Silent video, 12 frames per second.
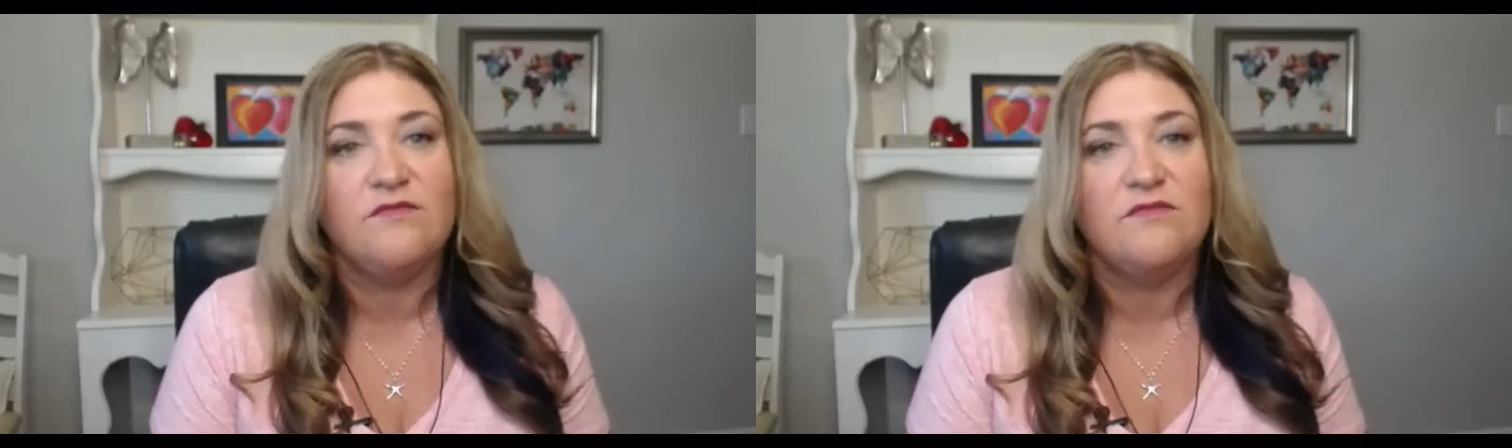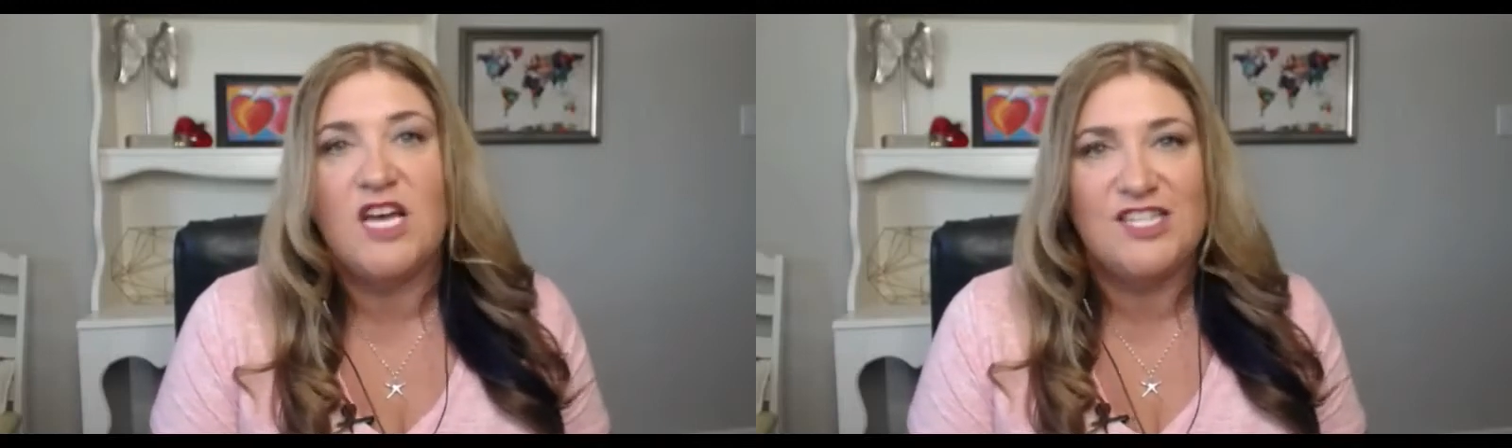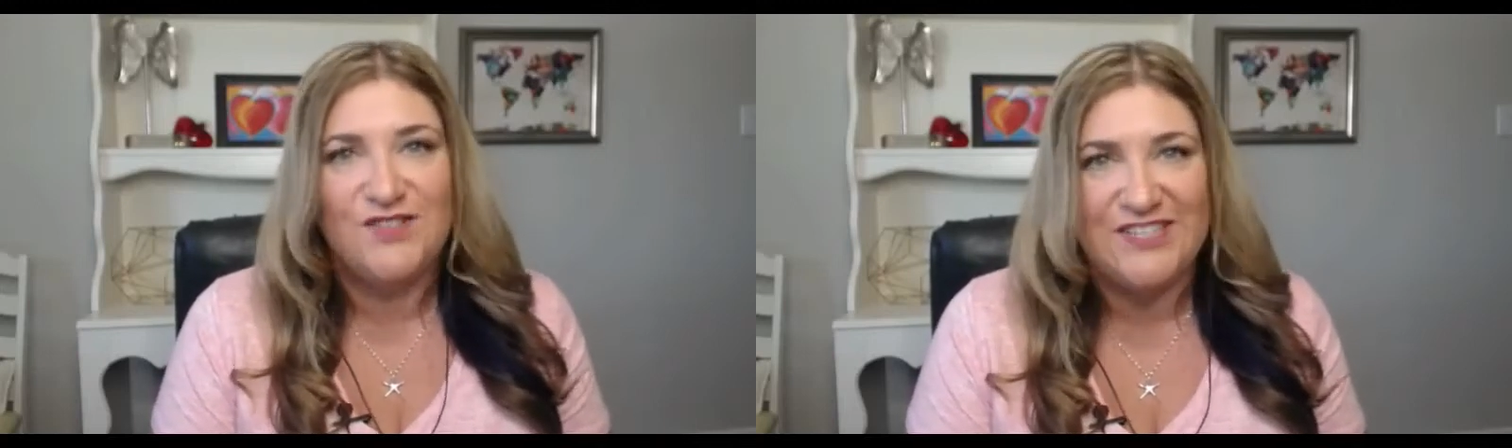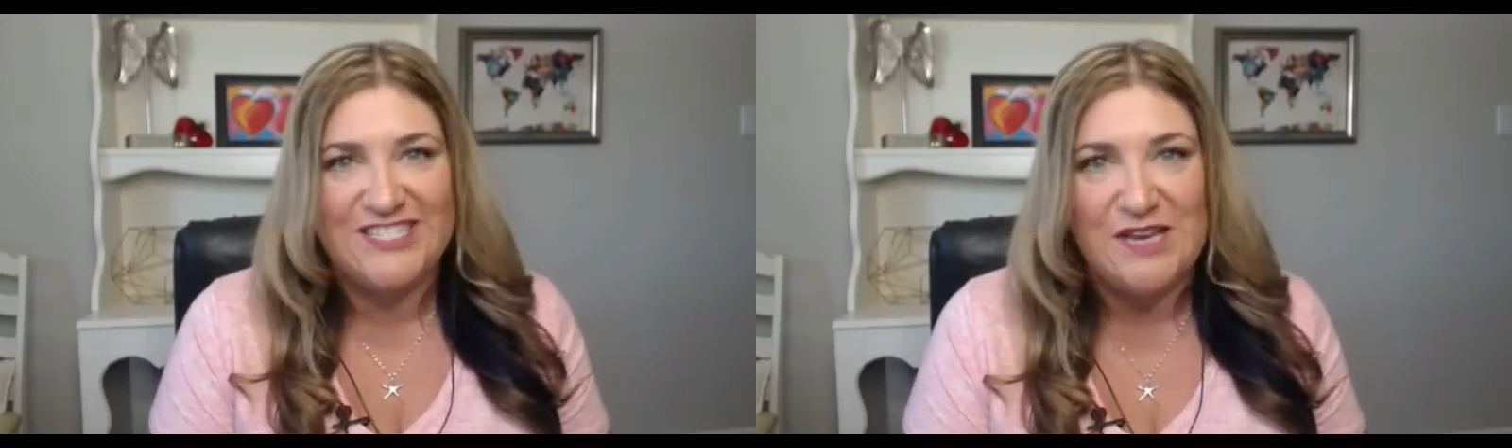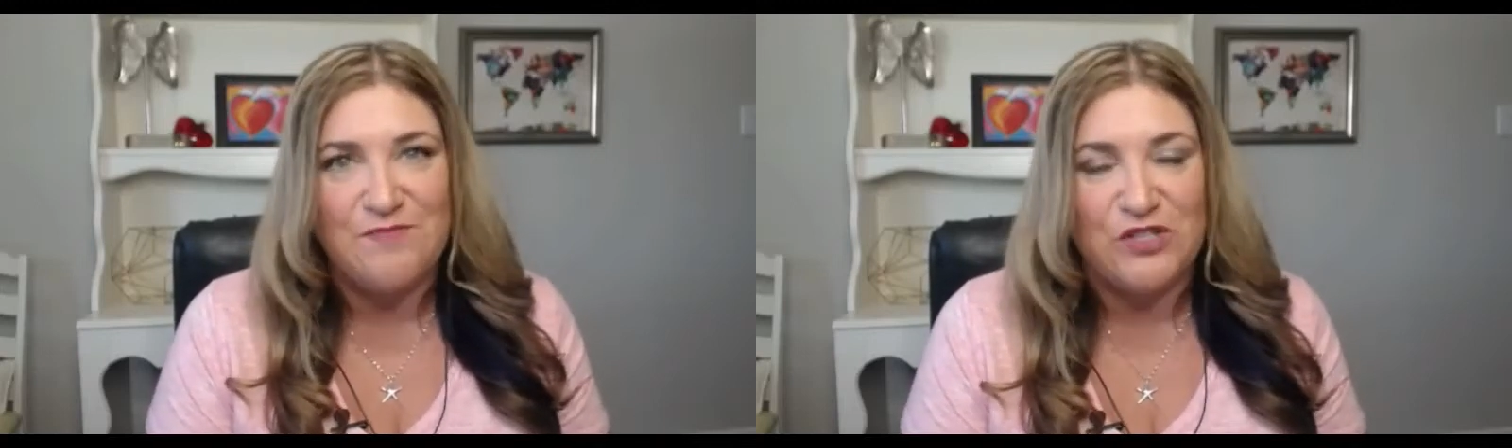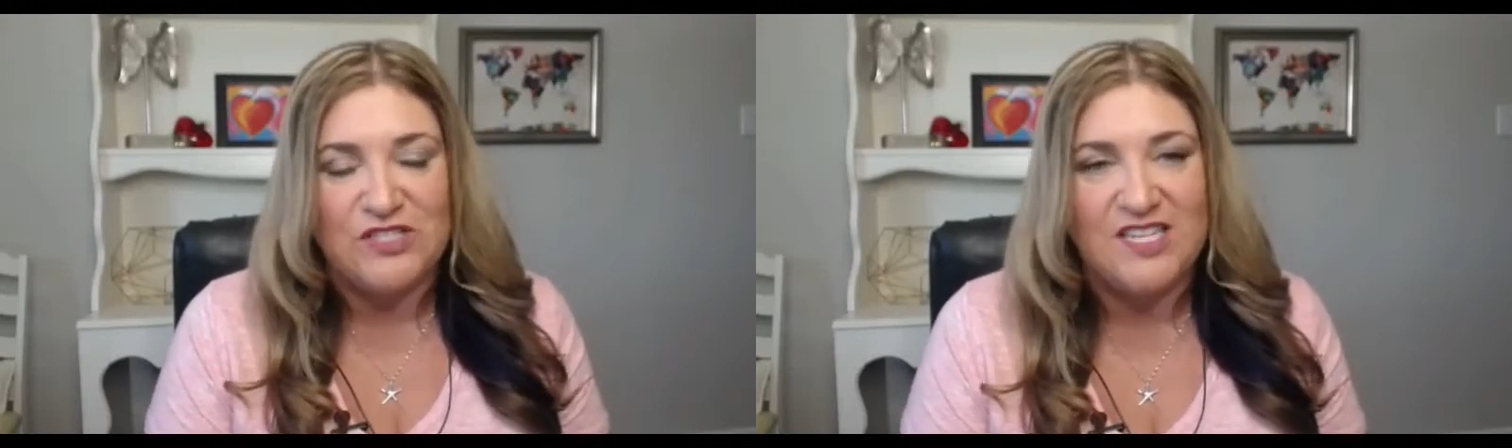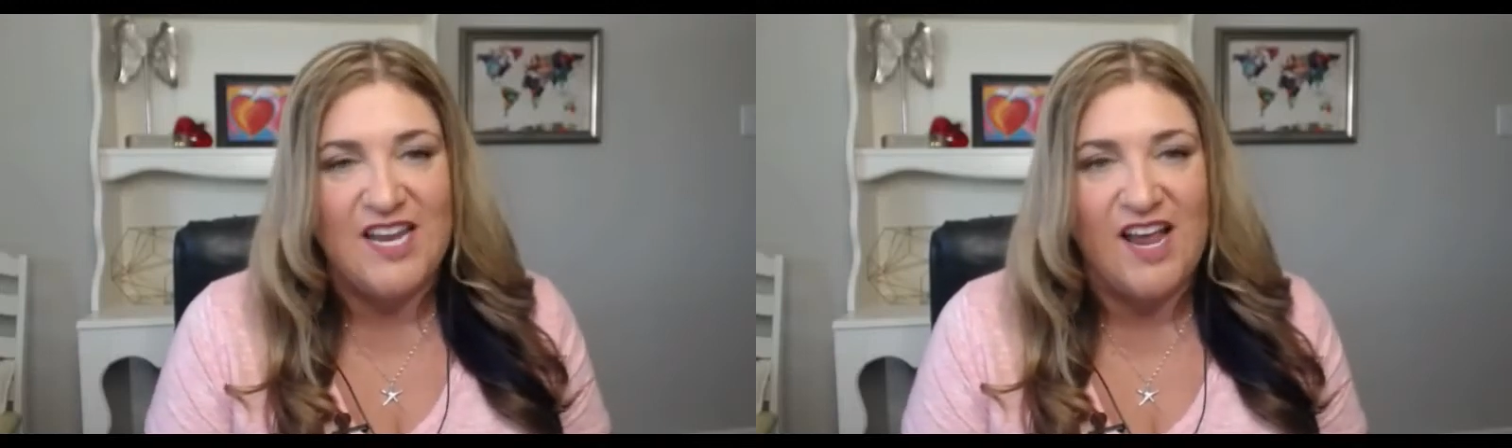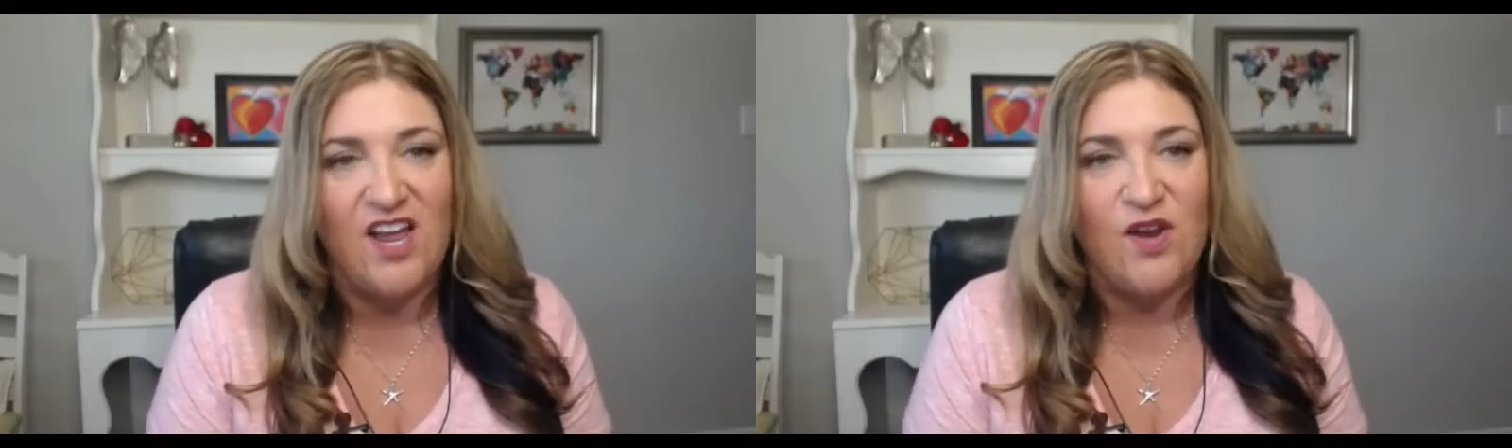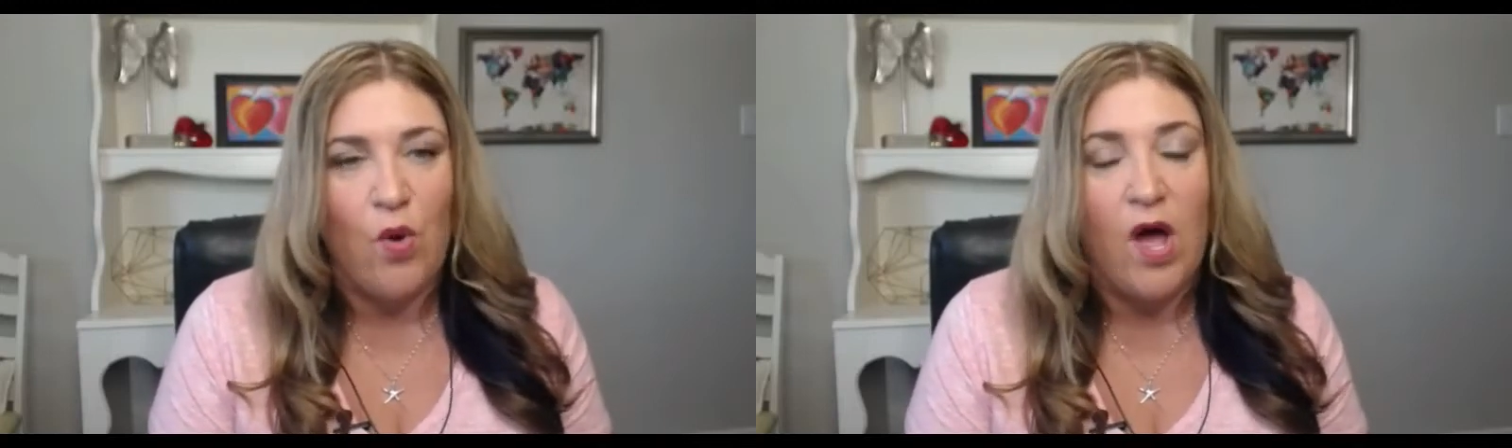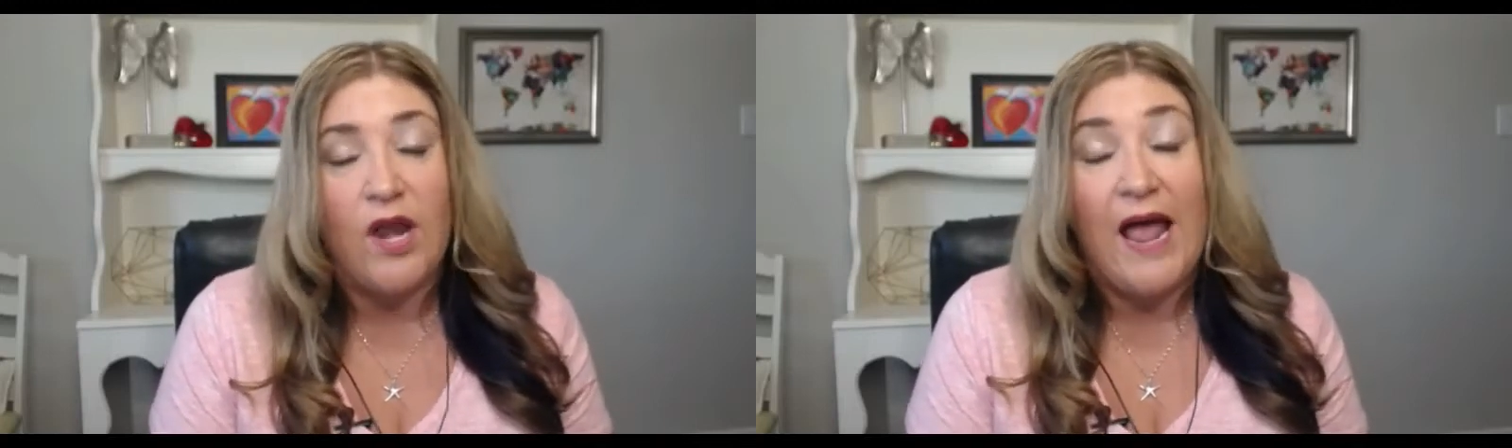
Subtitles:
tons of examples today on